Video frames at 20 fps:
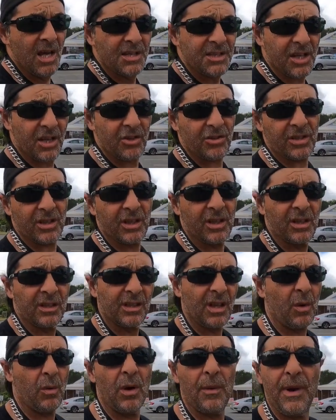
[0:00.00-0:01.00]
Seriously,
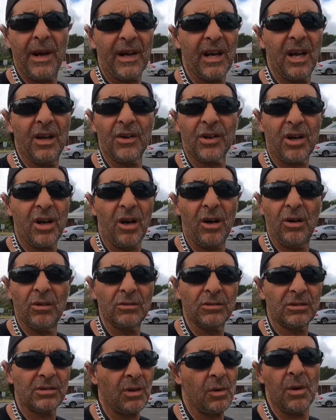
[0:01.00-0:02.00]
don't worry about going to
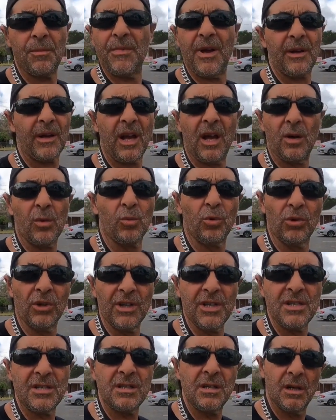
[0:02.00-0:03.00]
Coles, don't worry about going to
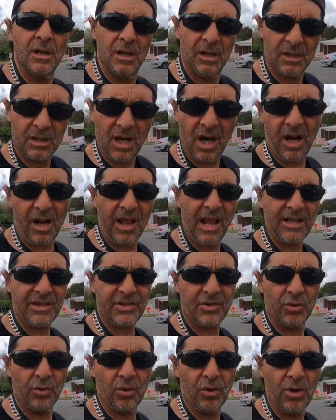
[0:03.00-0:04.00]
Woolies, go to that
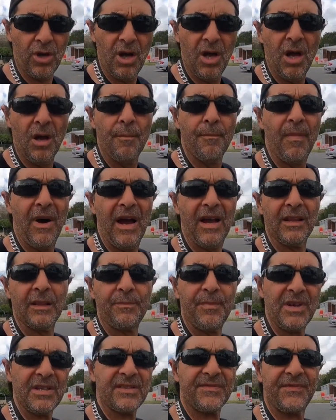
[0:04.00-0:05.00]
store. Mate,
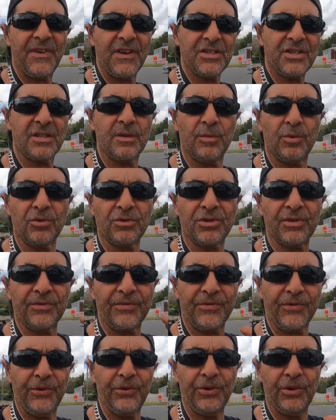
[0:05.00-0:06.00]
best vegetables and
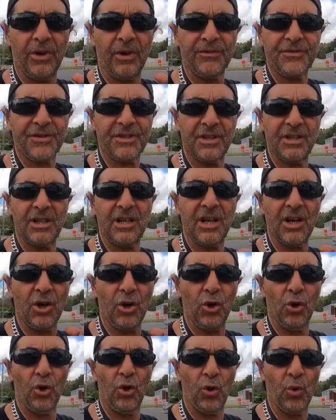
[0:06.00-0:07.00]
fruit I've seen in a
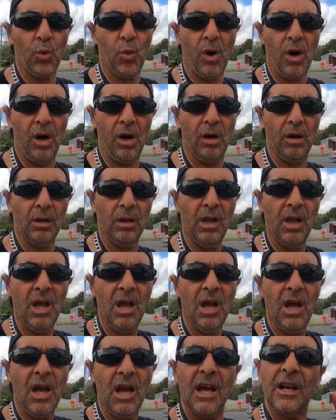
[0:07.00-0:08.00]
long while.
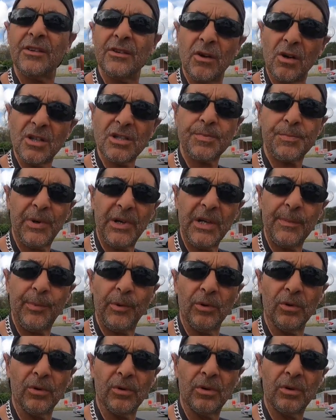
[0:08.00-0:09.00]
And nice
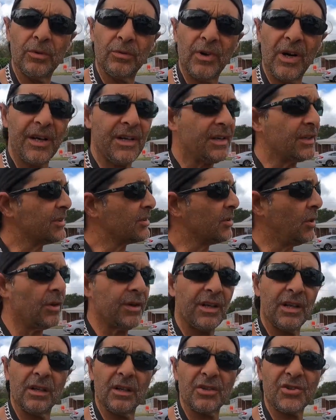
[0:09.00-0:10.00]
people who run it,
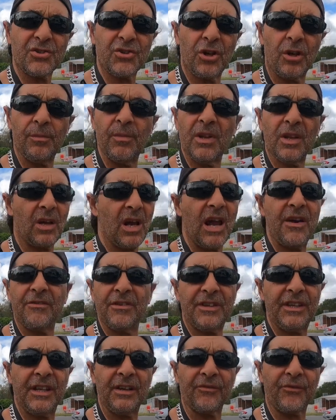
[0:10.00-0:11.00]
tiny little shop,
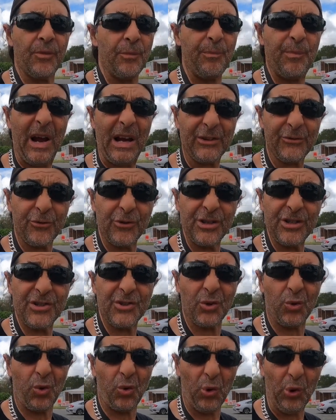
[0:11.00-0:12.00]
everything from batteries
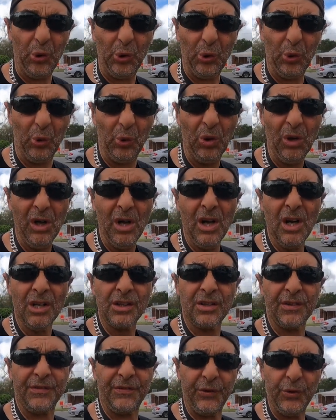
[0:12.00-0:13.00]
to oil
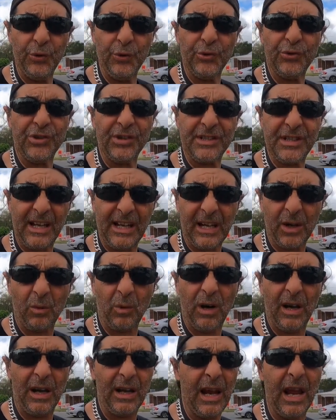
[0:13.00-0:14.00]
to food to
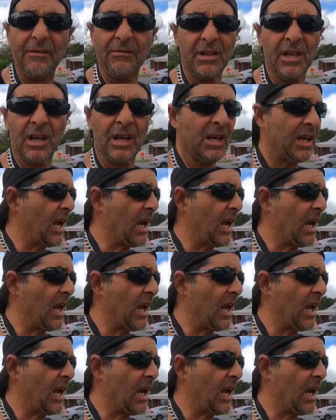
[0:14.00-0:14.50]
takeaway, everything,